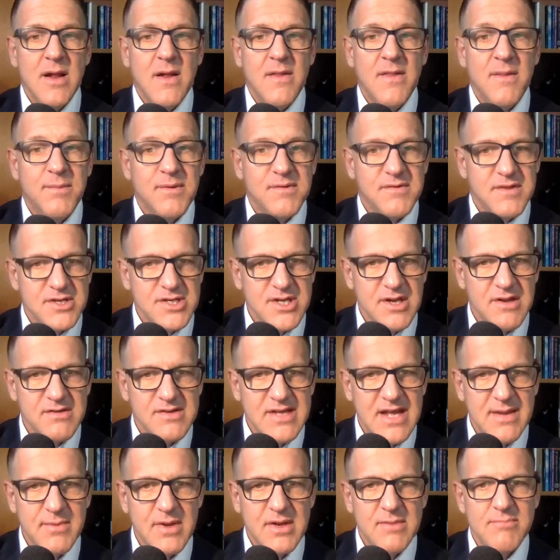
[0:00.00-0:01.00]
The positioning
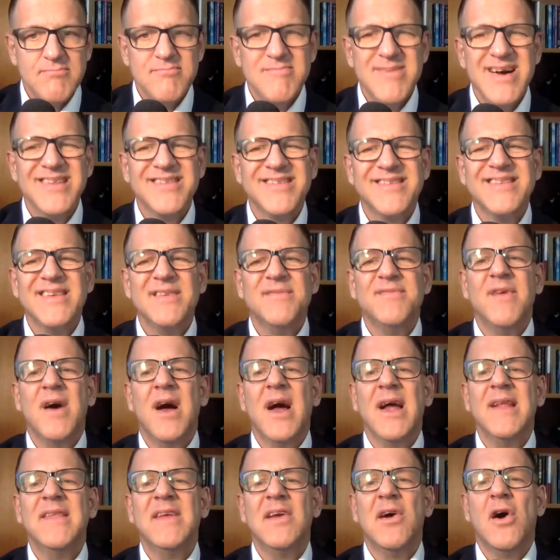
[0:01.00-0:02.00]
statement must
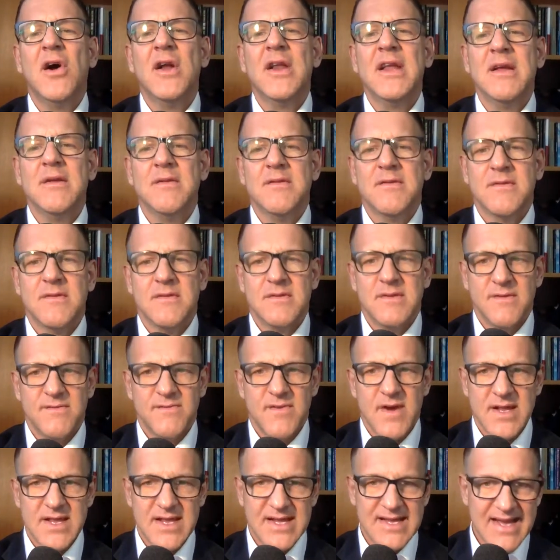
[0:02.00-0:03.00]
define the audience,
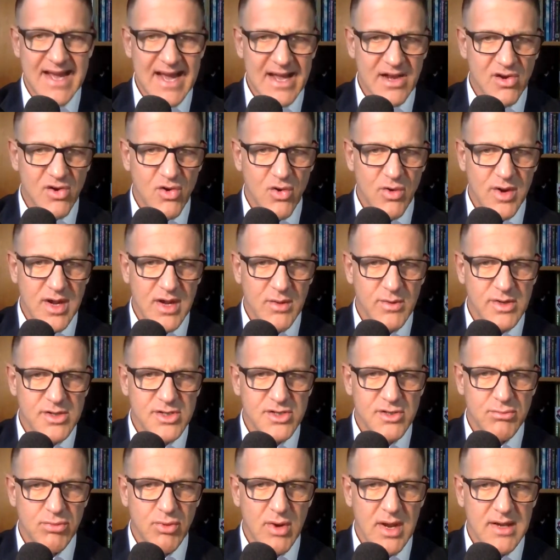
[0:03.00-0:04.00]
define the category in
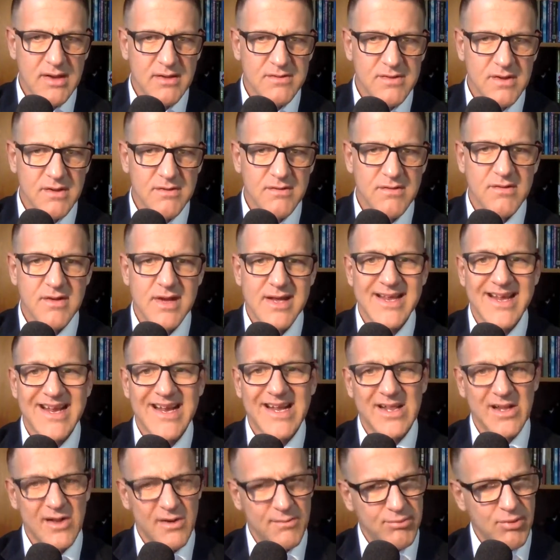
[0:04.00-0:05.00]
which your brand exists, cite a
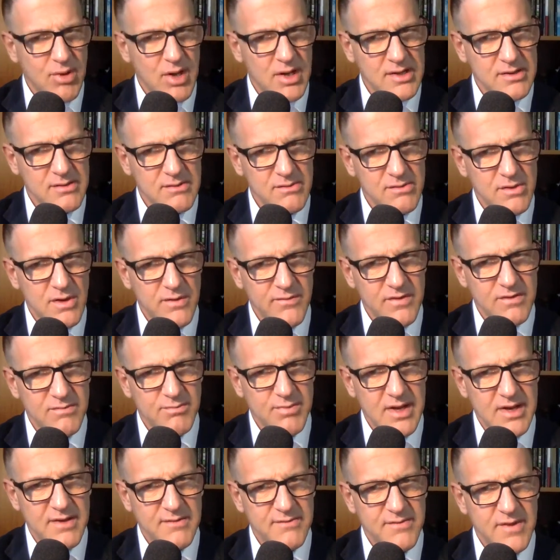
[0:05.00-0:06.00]
clear product or service
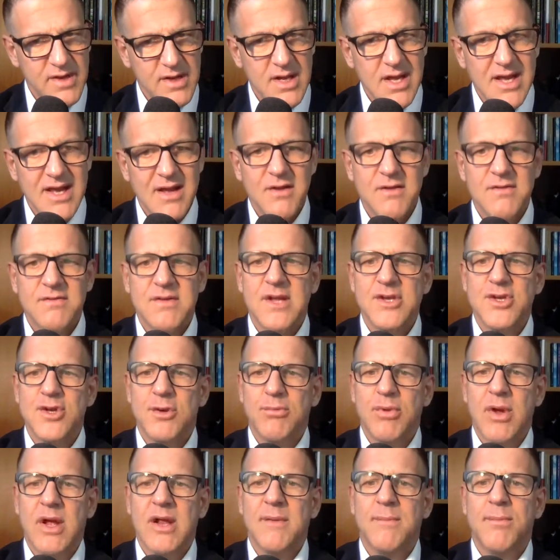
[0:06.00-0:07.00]
benefit, set
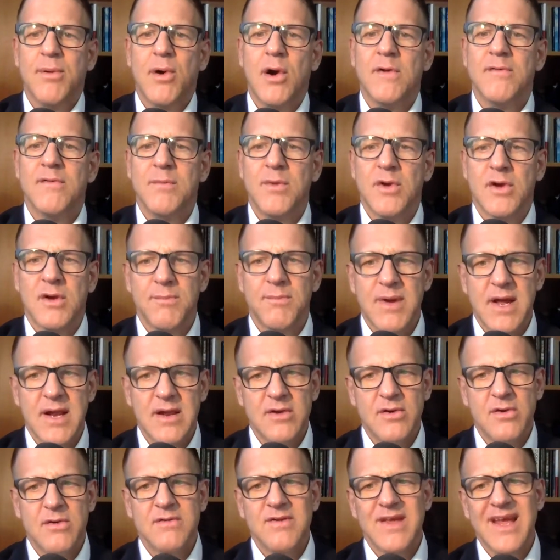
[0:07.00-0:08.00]
your brand apart from your
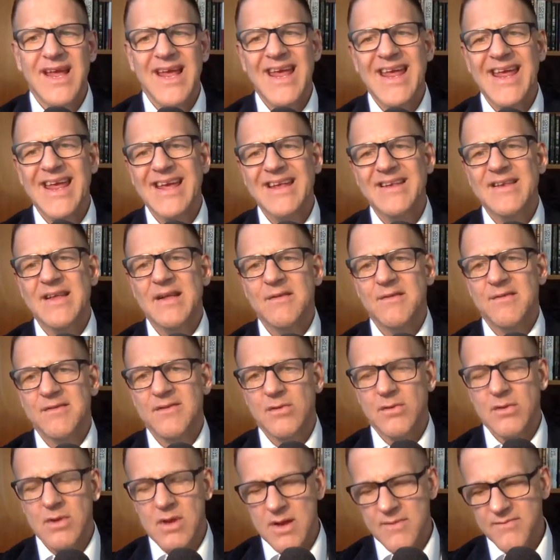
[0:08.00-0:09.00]
competitors, and
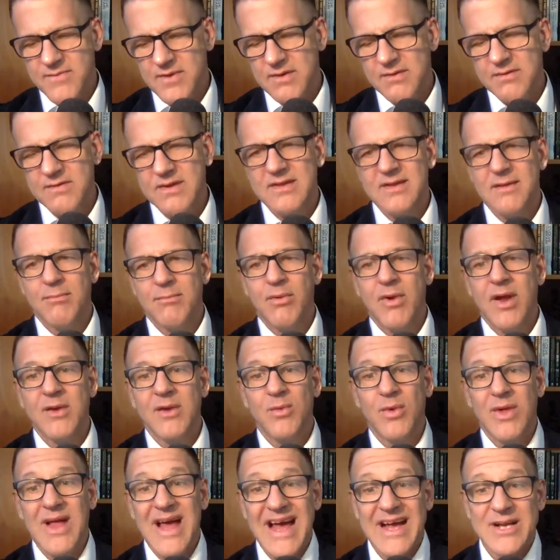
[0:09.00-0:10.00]
instill confidence that the brand
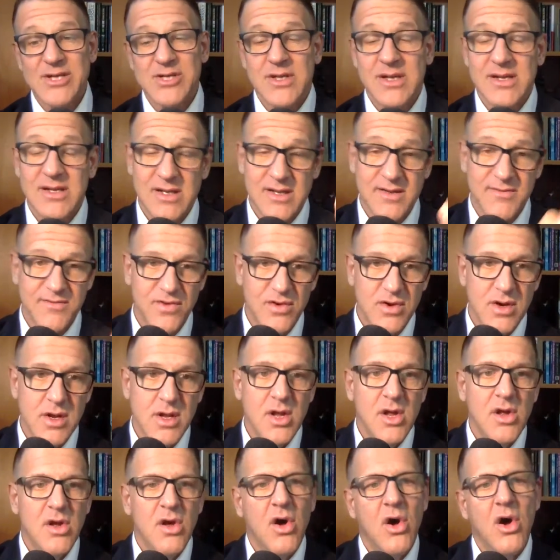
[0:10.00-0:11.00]
will actually deliver
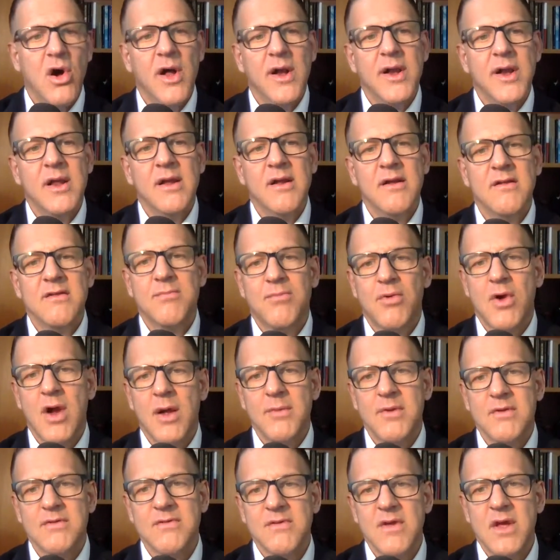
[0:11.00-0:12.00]
on its
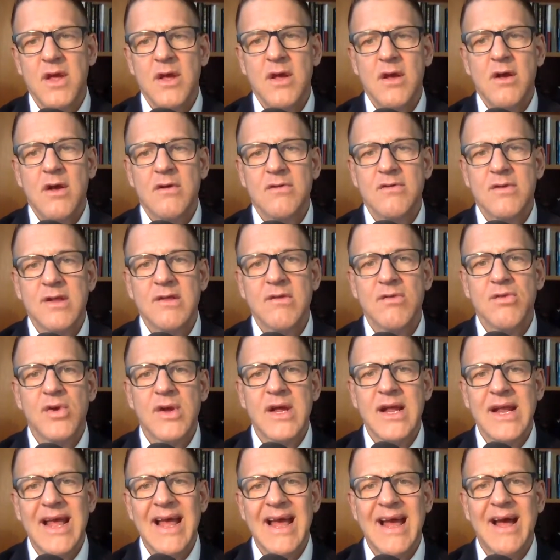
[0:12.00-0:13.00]
promise. So let's
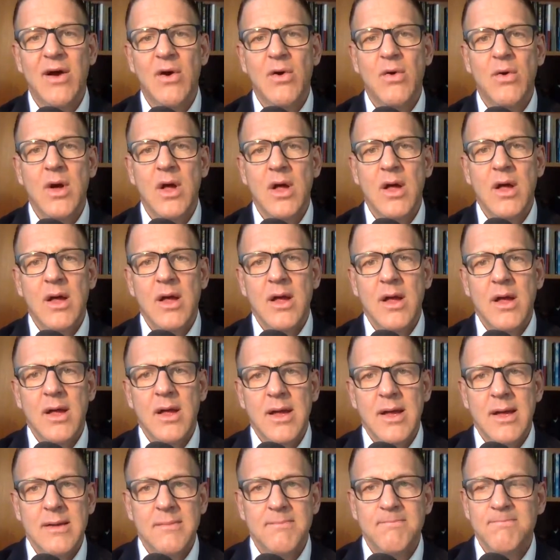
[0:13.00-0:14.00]
look at how
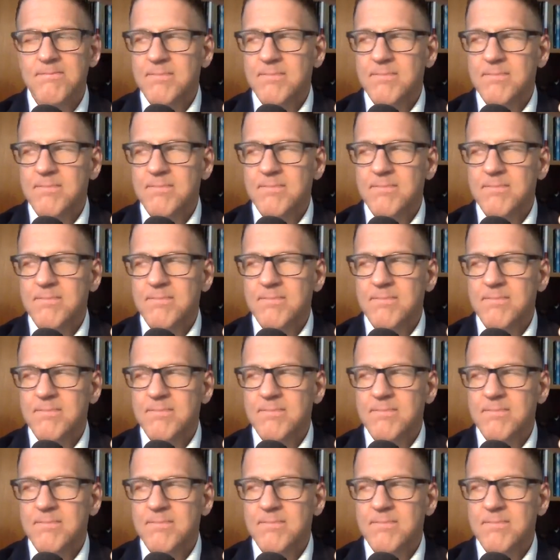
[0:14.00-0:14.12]
it